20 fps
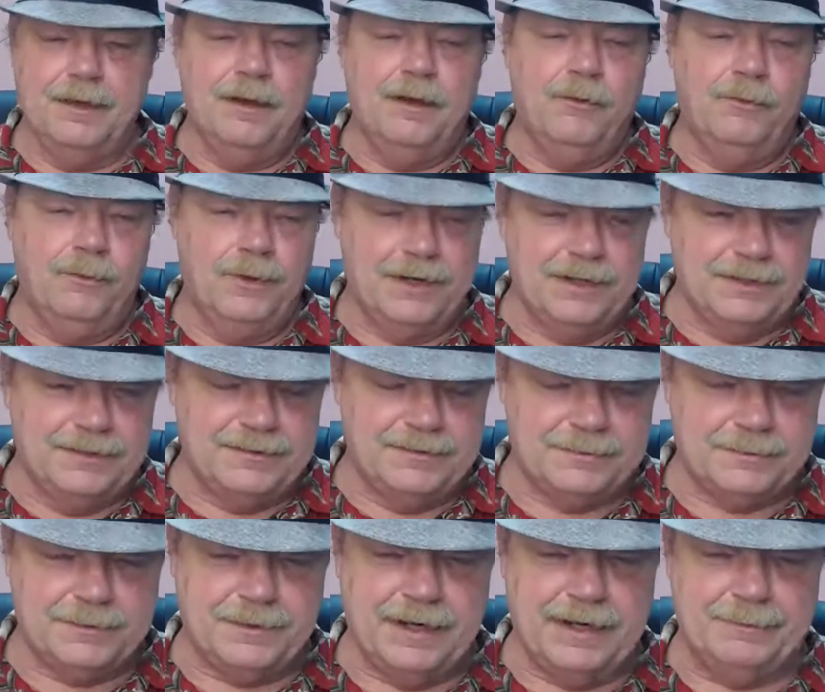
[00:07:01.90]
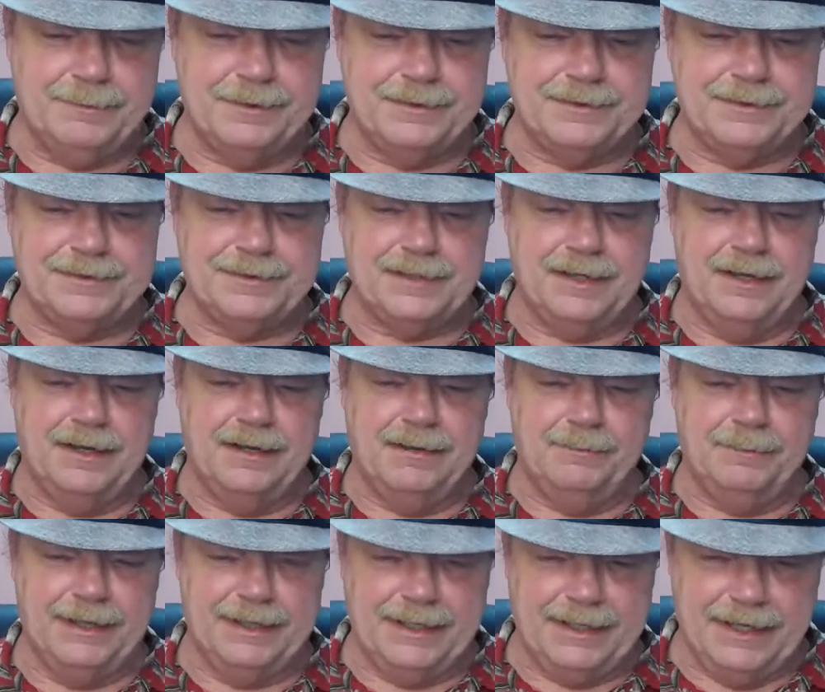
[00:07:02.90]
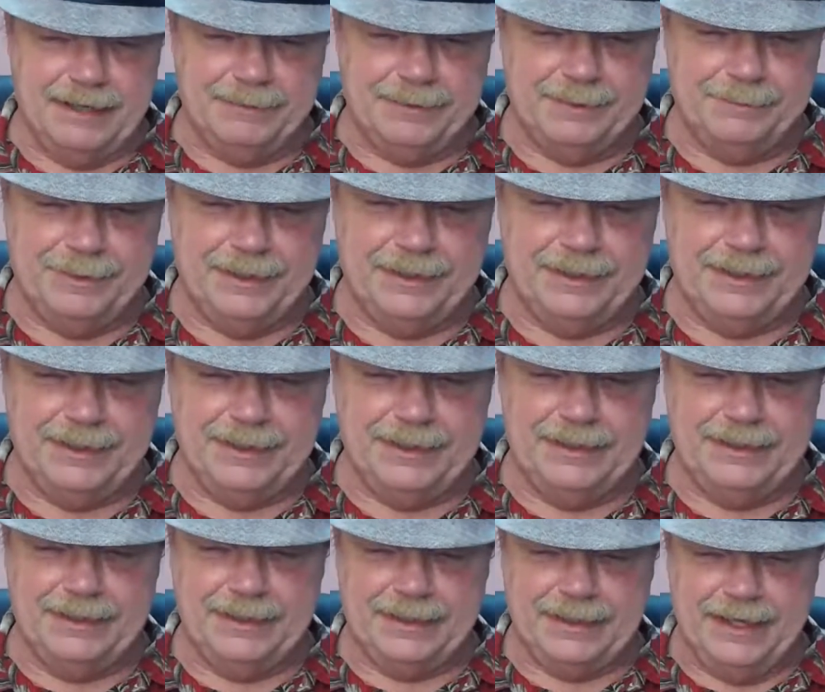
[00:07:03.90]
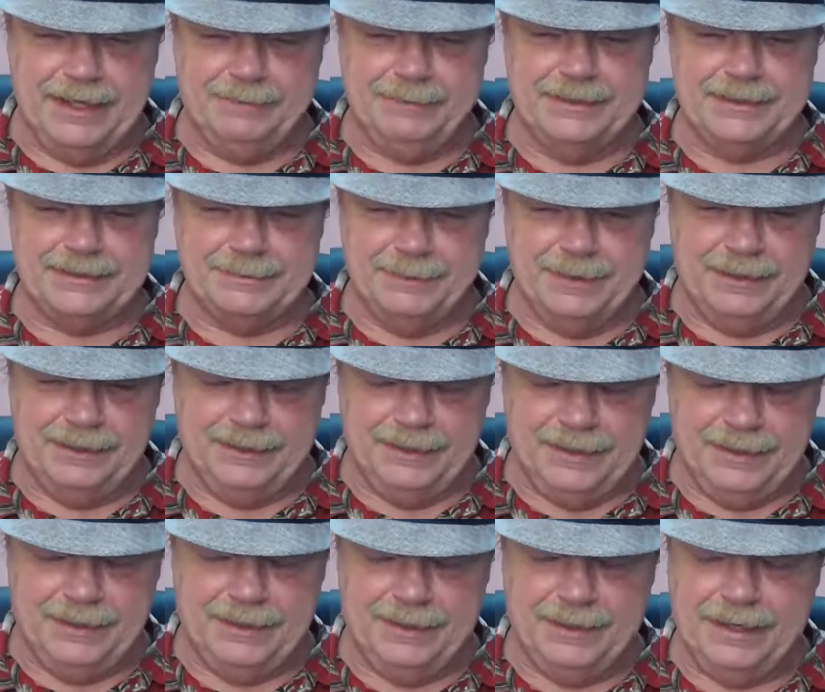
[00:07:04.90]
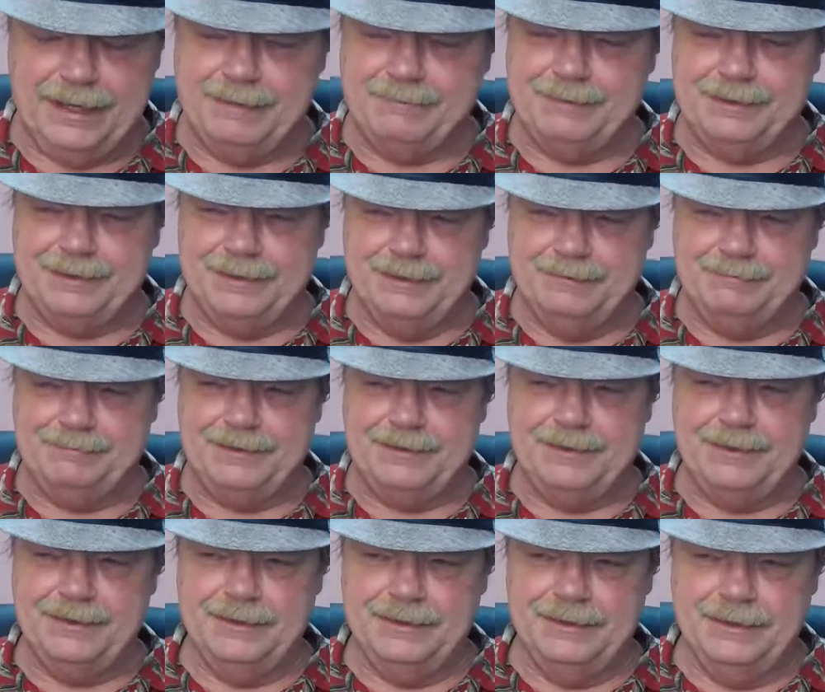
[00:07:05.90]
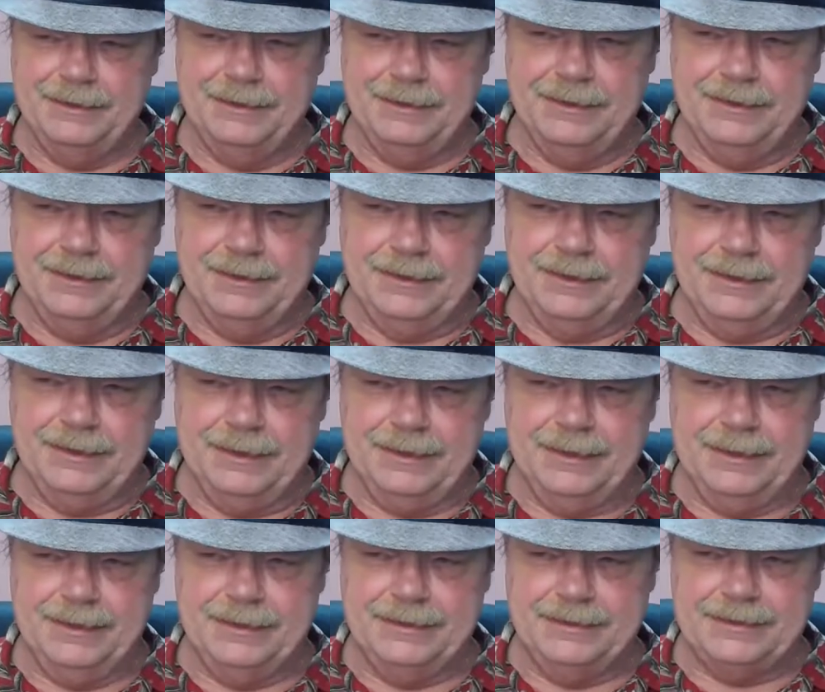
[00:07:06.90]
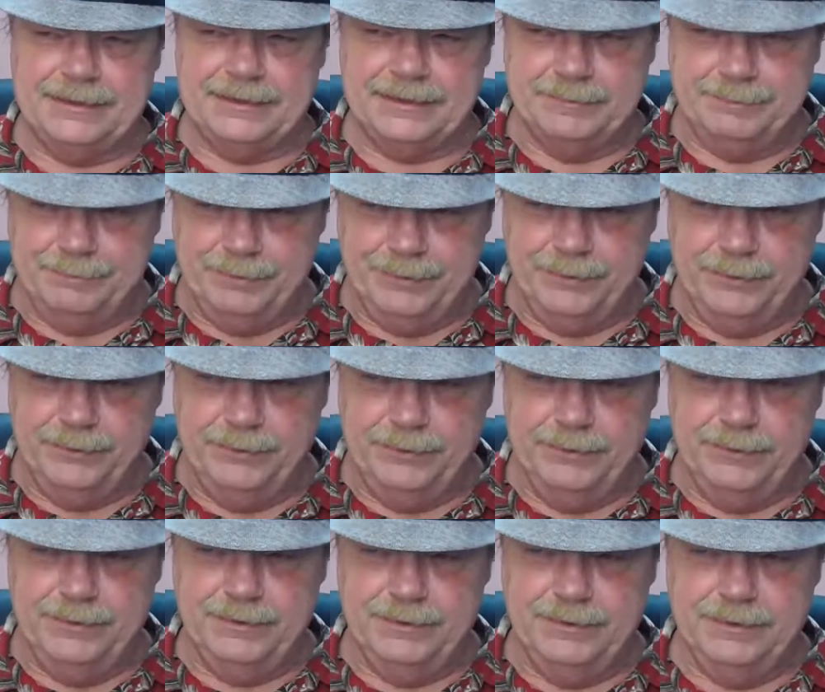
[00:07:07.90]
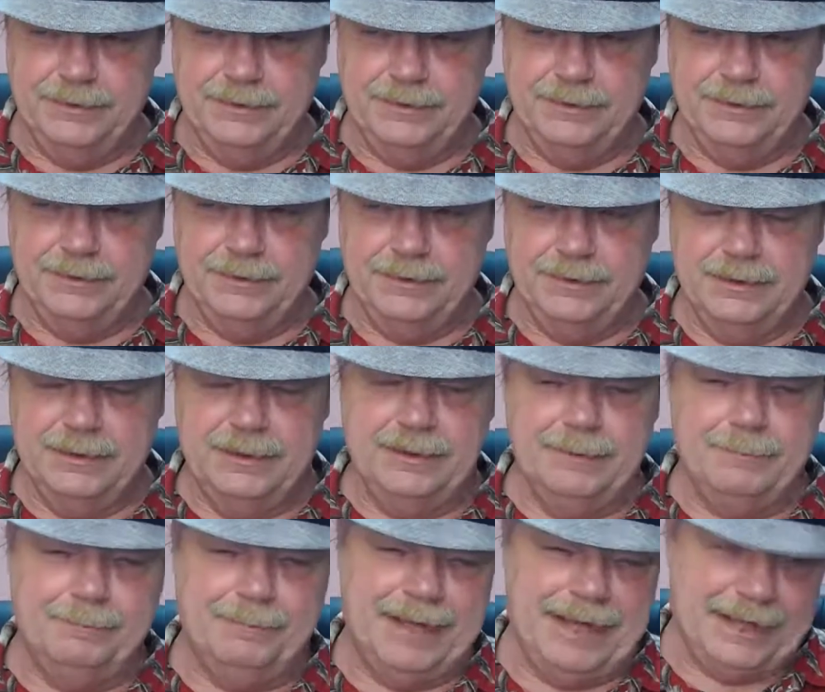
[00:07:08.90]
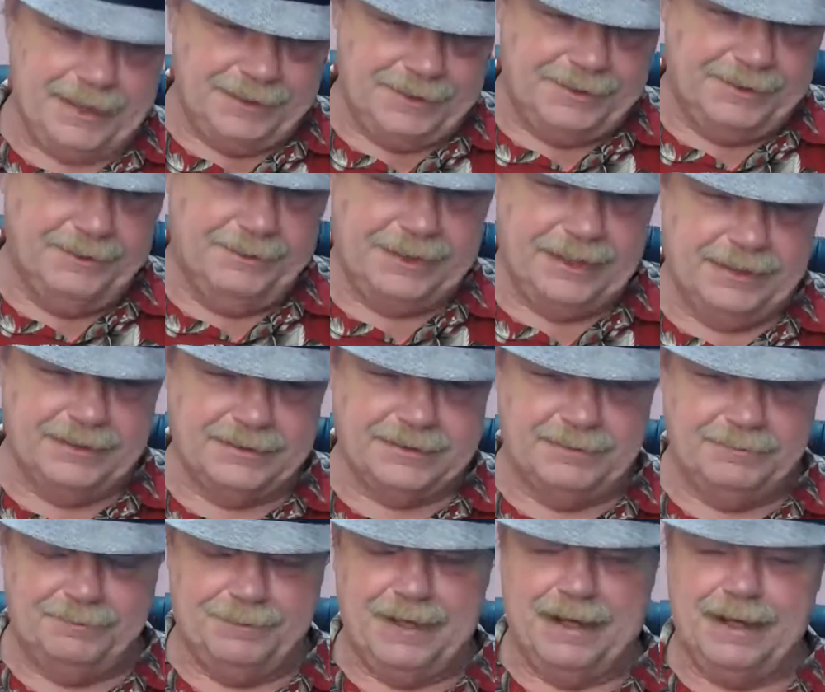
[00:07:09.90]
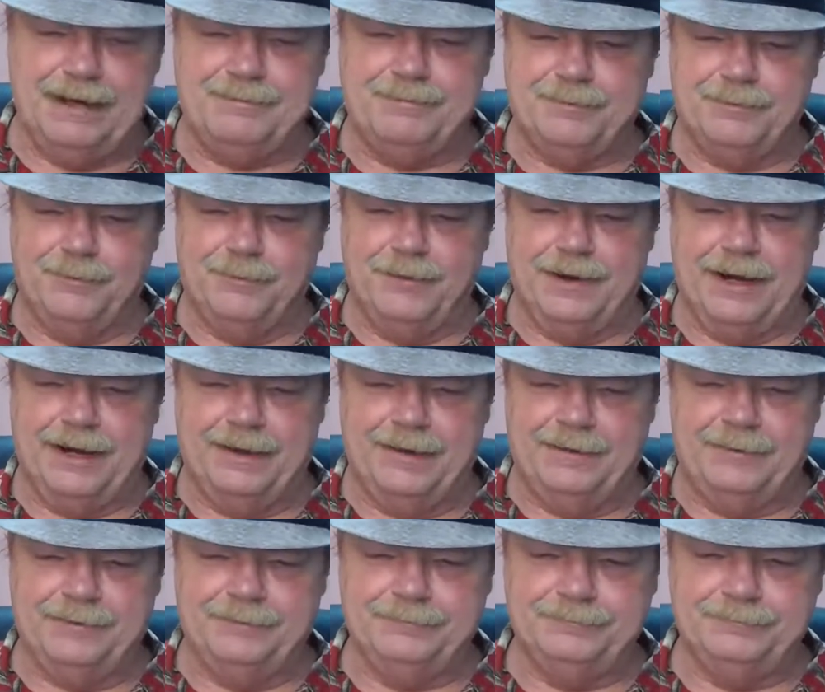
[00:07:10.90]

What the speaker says: one of the subscribers made comment about in the comments about having lived in Cebu back in 2005 for a while.